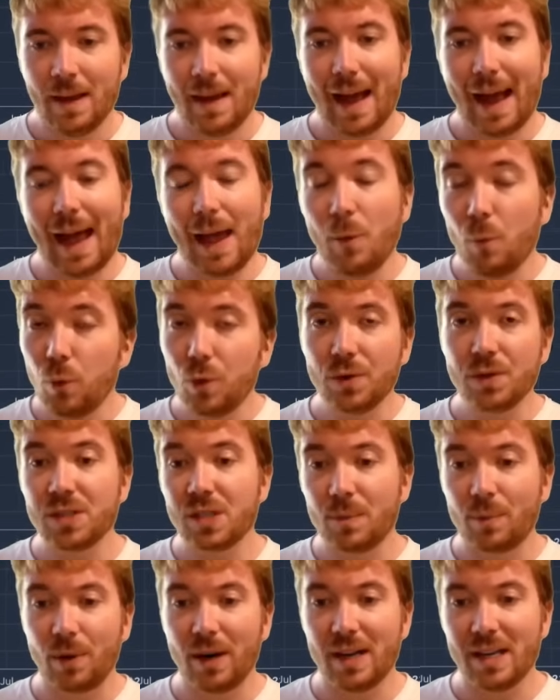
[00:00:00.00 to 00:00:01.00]
It wouldn't
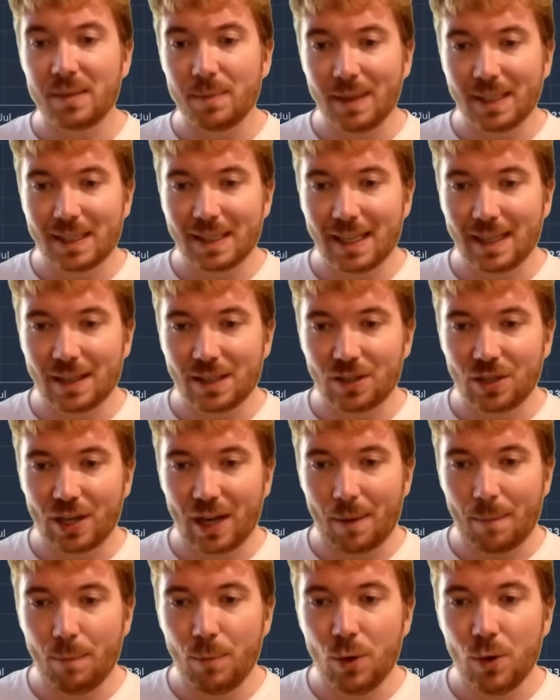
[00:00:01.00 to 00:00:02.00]
surprise me to see this
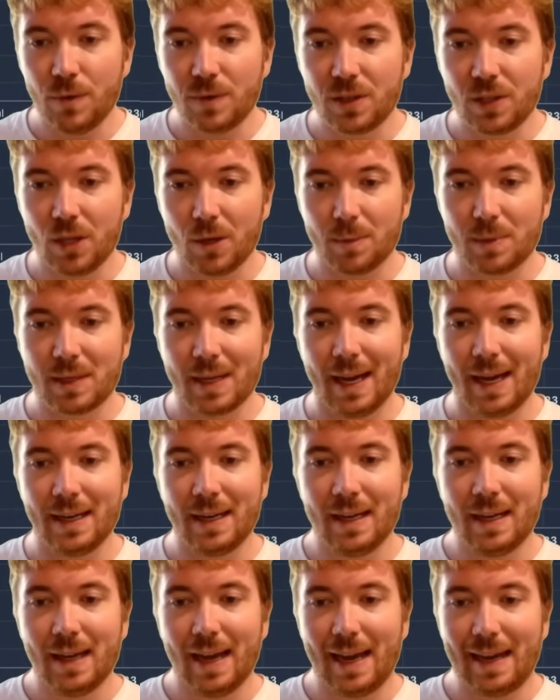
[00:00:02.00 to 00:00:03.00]
chart move to the upside
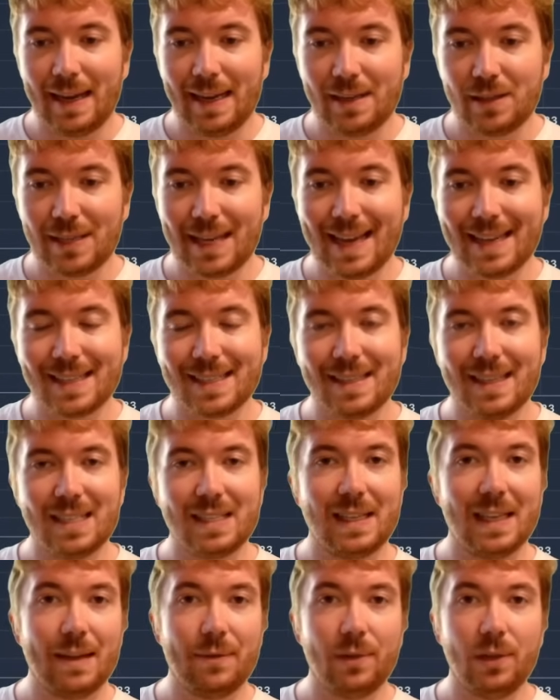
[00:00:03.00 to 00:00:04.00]
and test
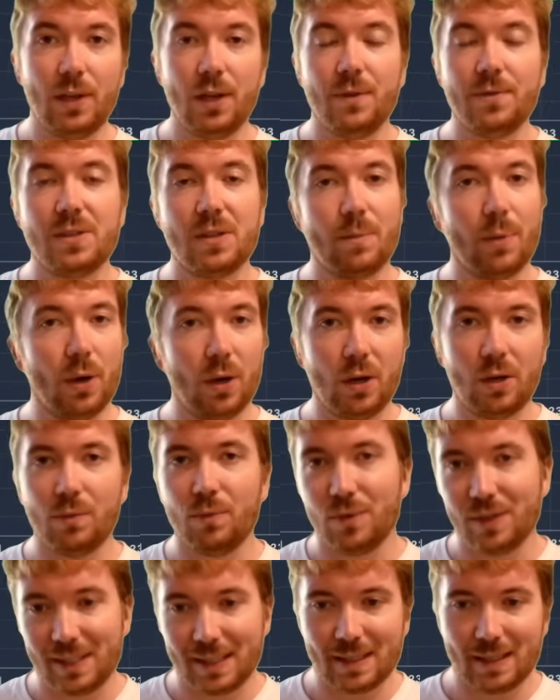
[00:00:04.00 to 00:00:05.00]
this level of support,
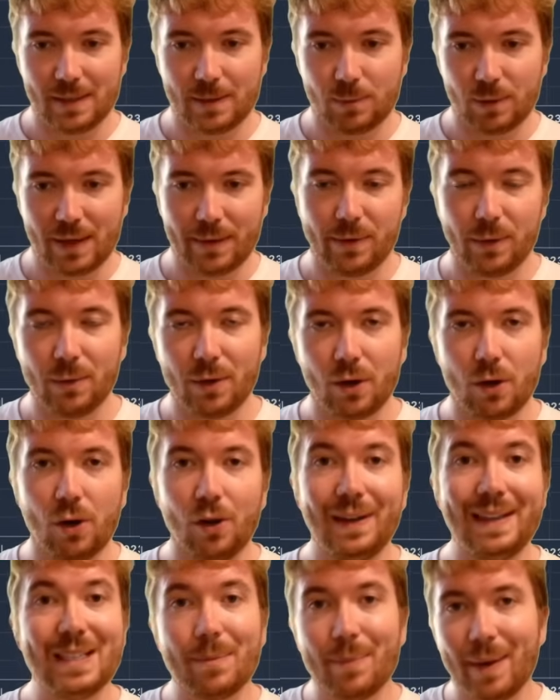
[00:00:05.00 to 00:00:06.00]
resistance, whatever you want to
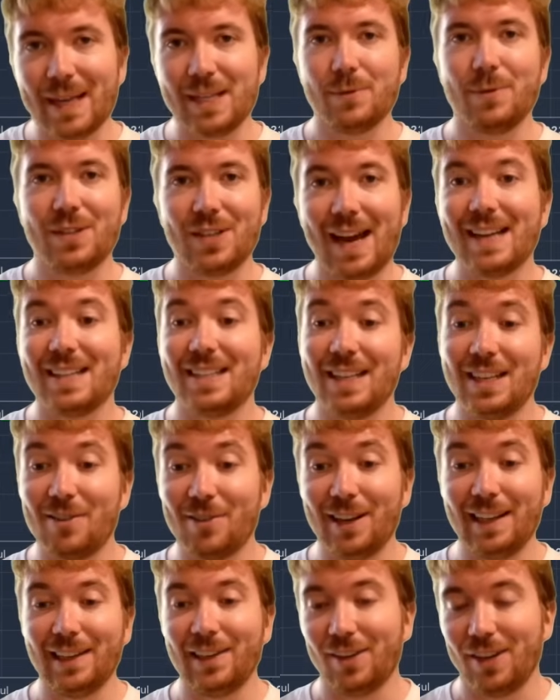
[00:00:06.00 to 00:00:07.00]
call it, depends which asset you're
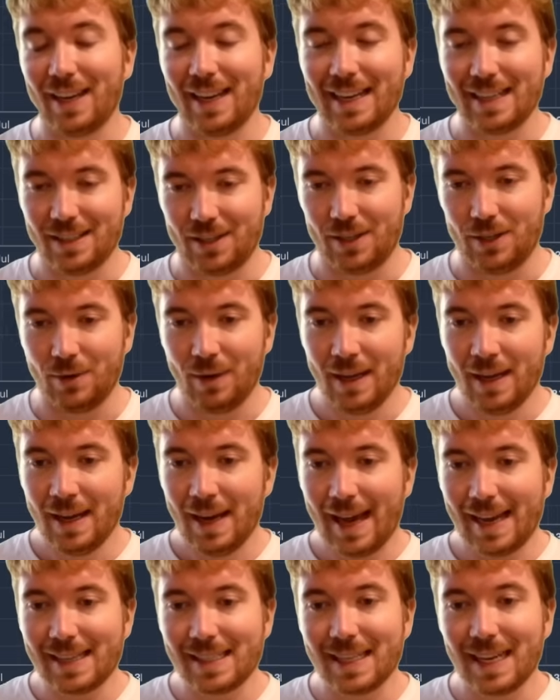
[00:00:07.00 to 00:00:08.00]
really looking into,
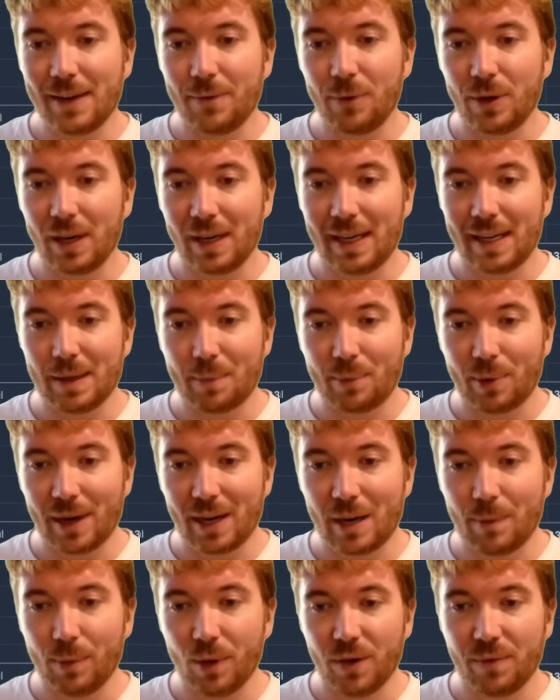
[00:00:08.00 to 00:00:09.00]
and see if we can either
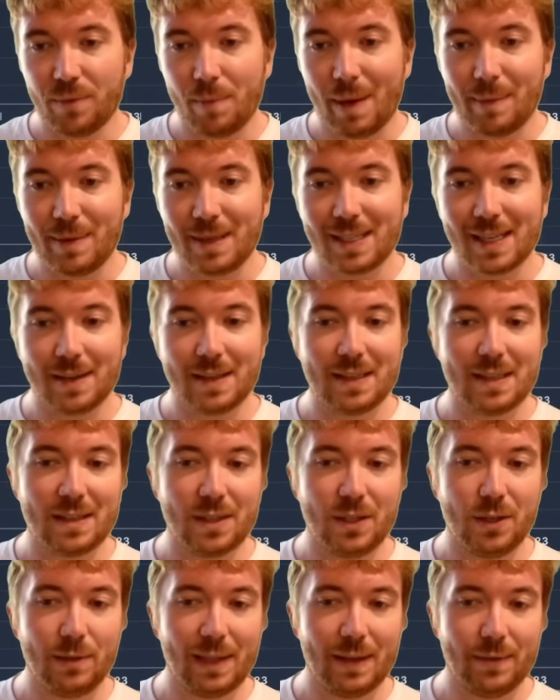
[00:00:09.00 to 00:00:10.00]
break above, maybe set this as
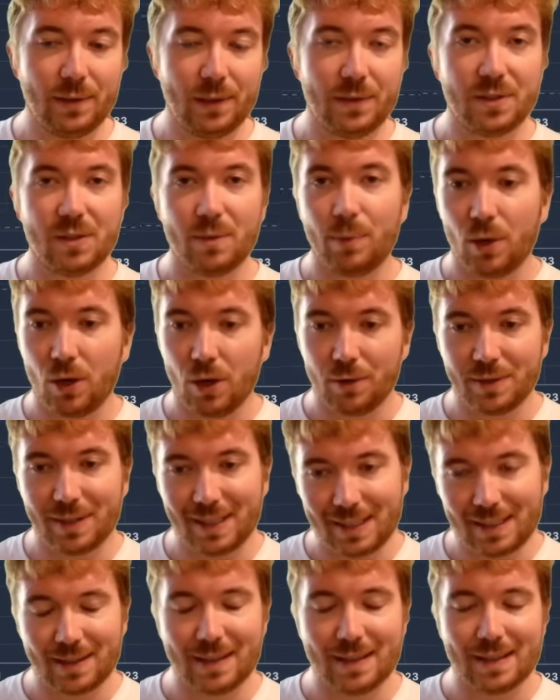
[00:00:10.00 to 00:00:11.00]
a new level of support
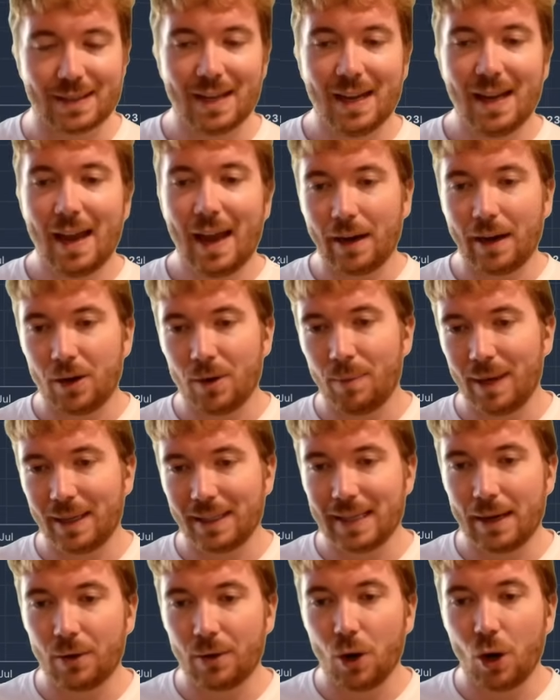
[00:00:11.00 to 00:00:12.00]
resistance and come back
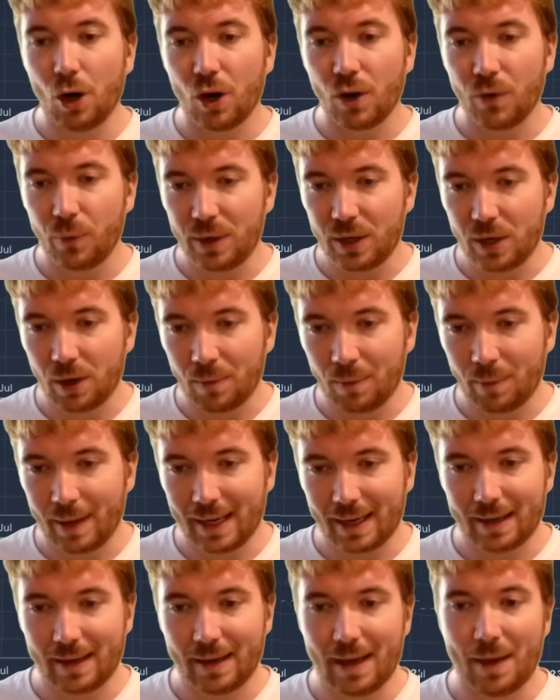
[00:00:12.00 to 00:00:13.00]
down, or if we come
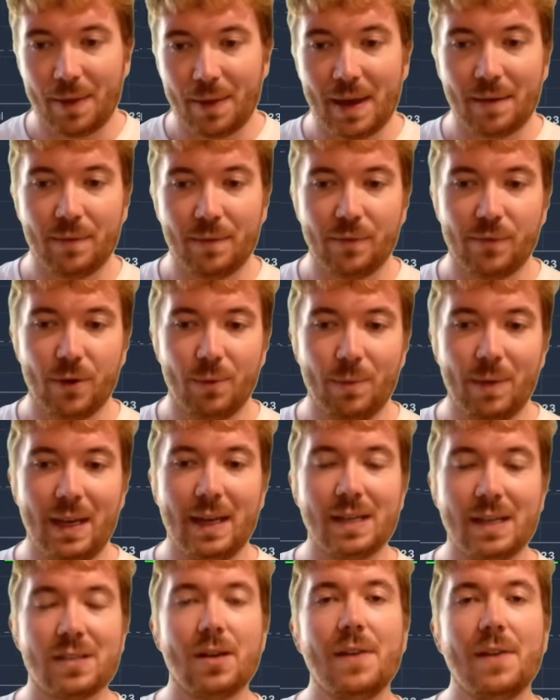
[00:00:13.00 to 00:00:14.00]
back and then from
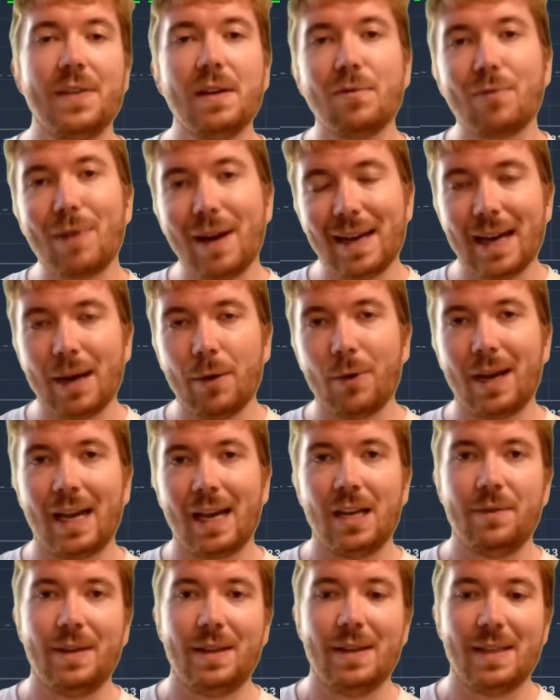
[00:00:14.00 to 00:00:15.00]
here. So I think right now we're
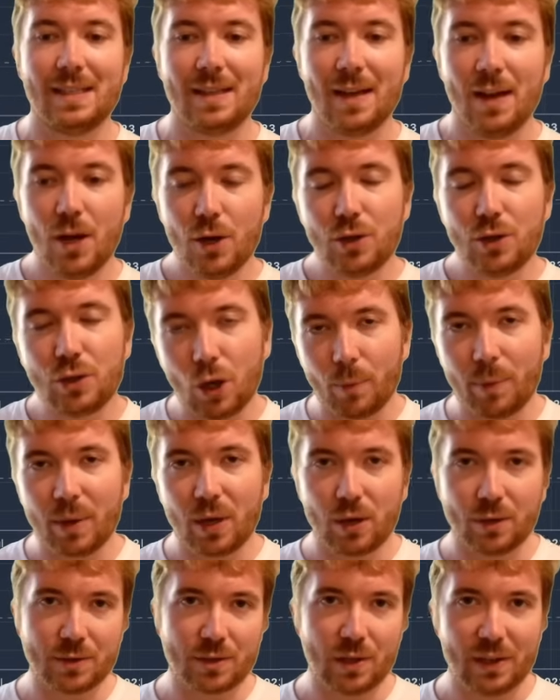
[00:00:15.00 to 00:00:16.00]
kind of in this choppy
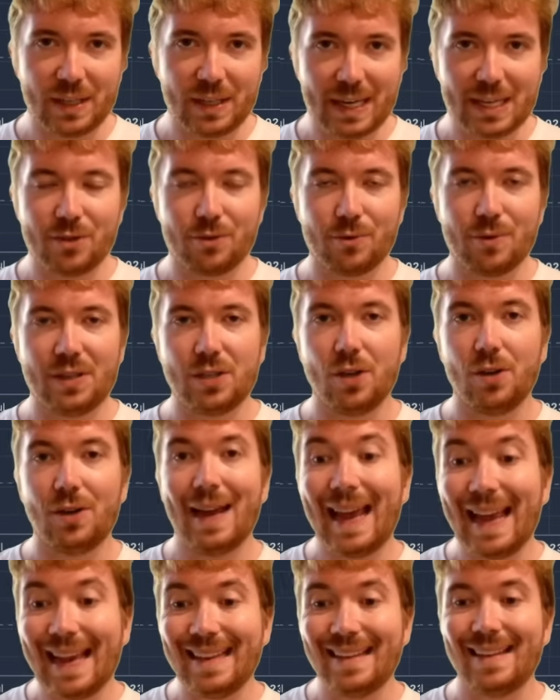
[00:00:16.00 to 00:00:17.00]
consolidationary zone
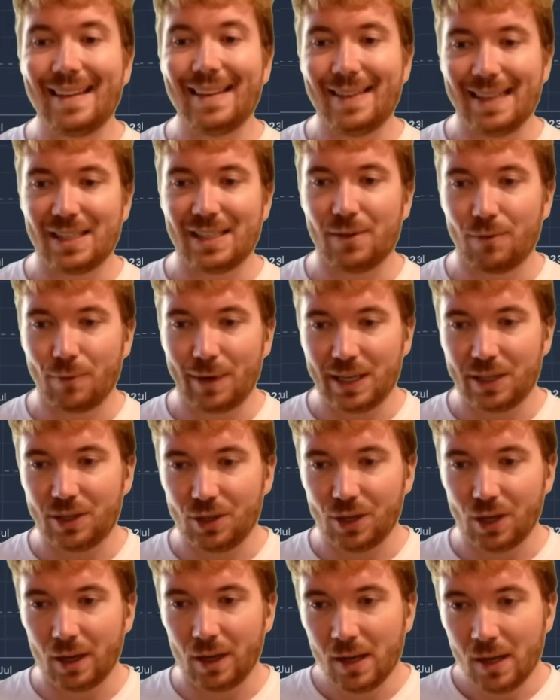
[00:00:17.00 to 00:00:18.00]
in this
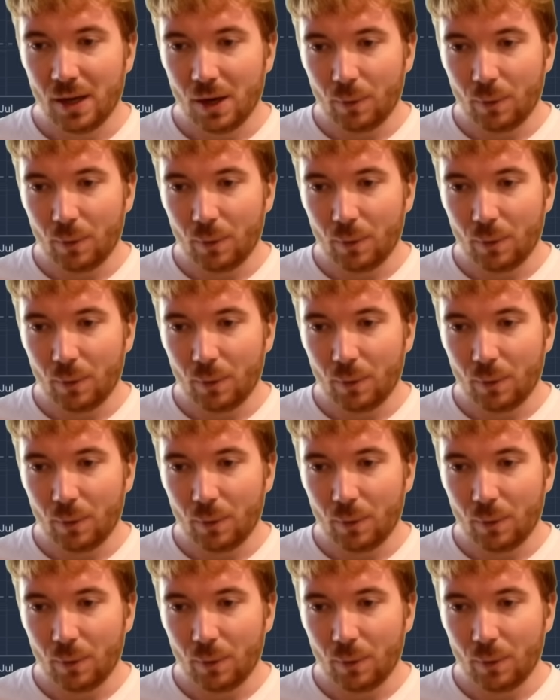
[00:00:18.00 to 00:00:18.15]
ratio.